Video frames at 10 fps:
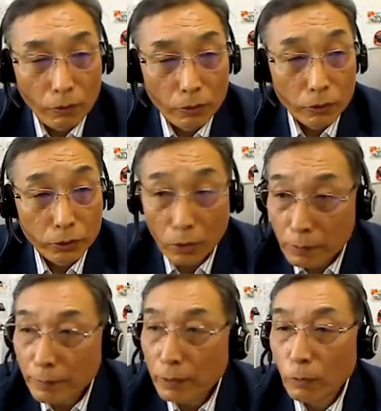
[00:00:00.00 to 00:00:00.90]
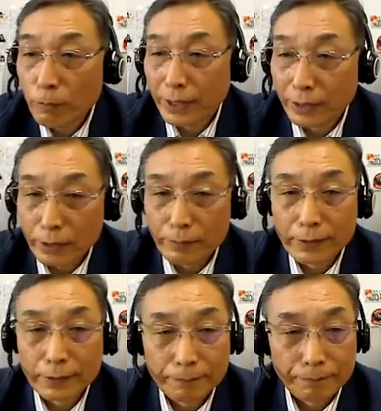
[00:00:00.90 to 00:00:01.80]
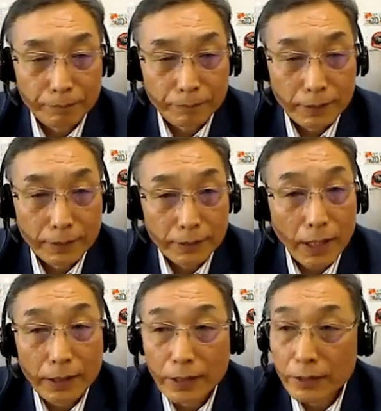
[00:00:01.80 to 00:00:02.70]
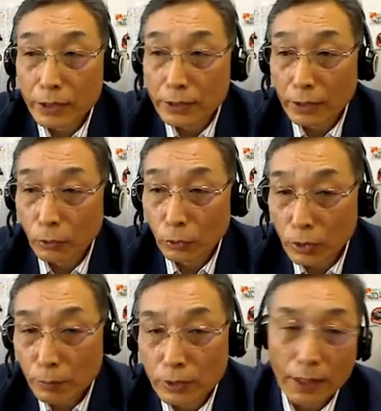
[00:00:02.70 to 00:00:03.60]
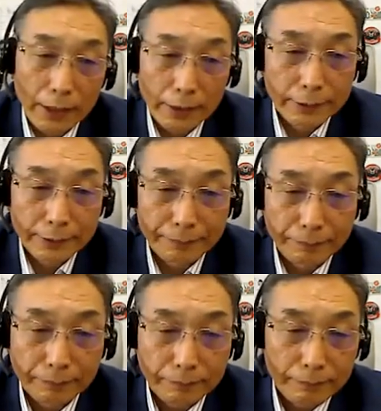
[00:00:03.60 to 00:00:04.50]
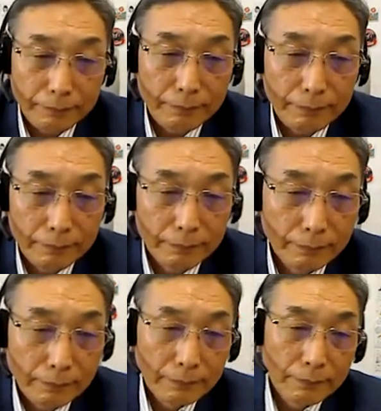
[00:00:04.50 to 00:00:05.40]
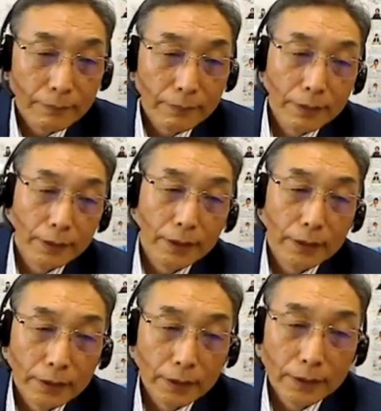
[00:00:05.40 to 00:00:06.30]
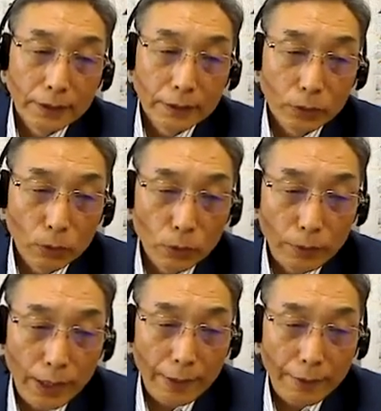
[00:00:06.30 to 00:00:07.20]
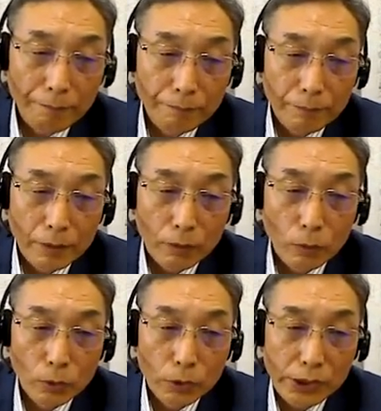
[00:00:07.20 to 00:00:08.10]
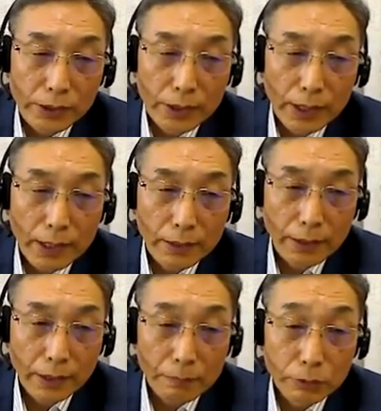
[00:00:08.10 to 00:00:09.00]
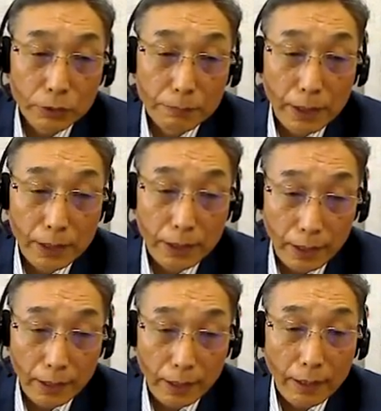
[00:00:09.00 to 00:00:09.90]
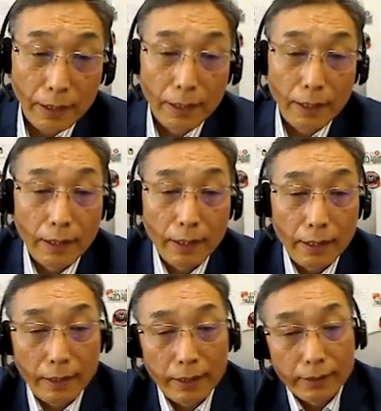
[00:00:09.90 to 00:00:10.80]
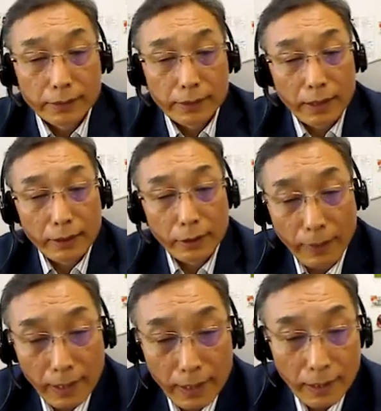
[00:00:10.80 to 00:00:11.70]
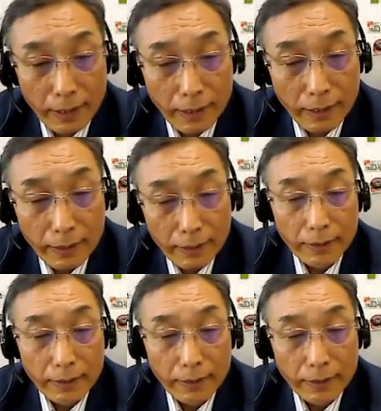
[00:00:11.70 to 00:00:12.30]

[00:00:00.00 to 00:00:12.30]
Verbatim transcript: Uh, these are people, excellent people, when they learned something uh, from Japan, they reproduced precisely uh, in Egypt.